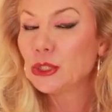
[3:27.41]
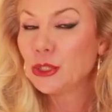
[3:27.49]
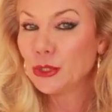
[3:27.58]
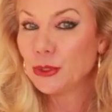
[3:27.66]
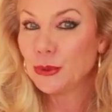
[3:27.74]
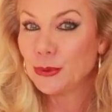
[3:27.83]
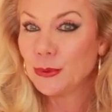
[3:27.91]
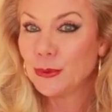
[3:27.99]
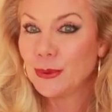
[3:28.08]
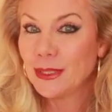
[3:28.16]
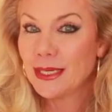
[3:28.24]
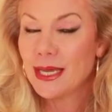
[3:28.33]

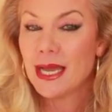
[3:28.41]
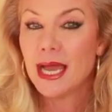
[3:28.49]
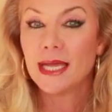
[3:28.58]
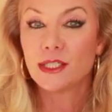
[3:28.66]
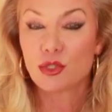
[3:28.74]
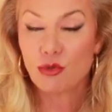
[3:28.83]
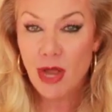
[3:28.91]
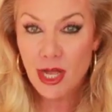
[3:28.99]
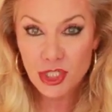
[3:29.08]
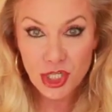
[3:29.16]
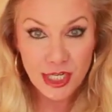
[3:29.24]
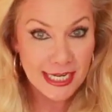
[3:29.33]
to
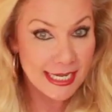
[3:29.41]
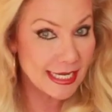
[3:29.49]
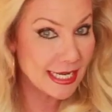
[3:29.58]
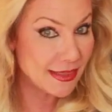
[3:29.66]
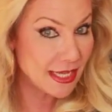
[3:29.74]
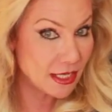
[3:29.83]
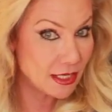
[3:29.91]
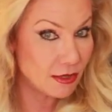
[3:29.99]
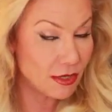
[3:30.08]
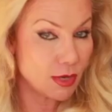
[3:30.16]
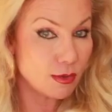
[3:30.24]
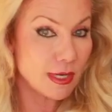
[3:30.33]
androgyny, and I think
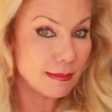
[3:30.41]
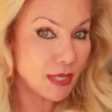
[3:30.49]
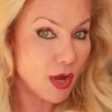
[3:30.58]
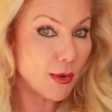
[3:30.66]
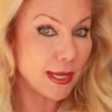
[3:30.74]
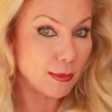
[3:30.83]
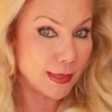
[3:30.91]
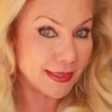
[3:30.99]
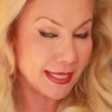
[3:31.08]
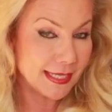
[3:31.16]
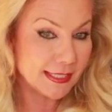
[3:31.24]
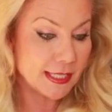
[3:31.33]
you know where I'm going
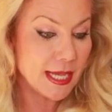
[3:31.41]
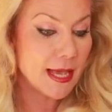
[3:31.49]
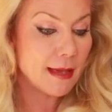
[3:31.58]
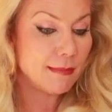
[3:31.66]
with this,